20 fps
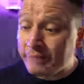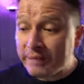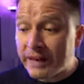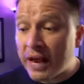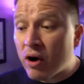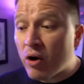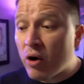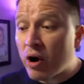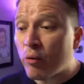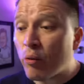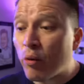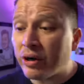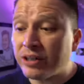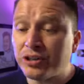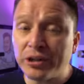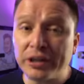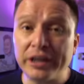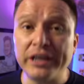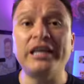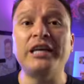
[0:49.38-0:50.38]
Now, I want
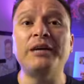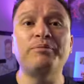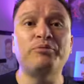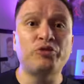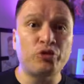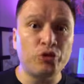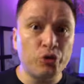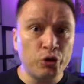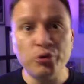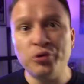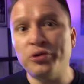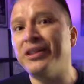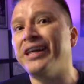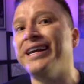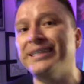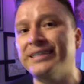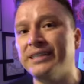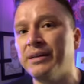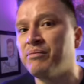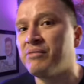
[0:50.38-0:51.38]
you to keep two
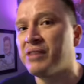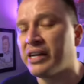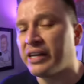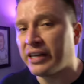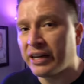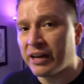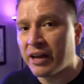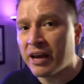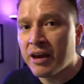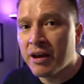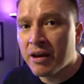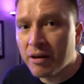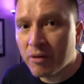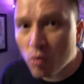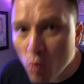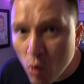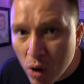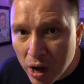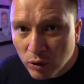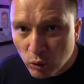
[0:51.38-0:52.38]
things in mind
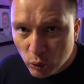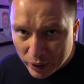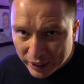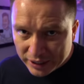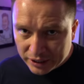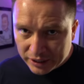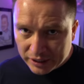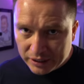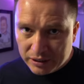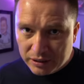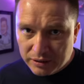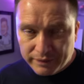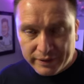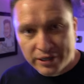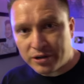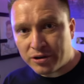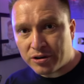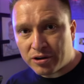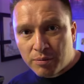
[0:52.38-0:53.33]
while watching this video.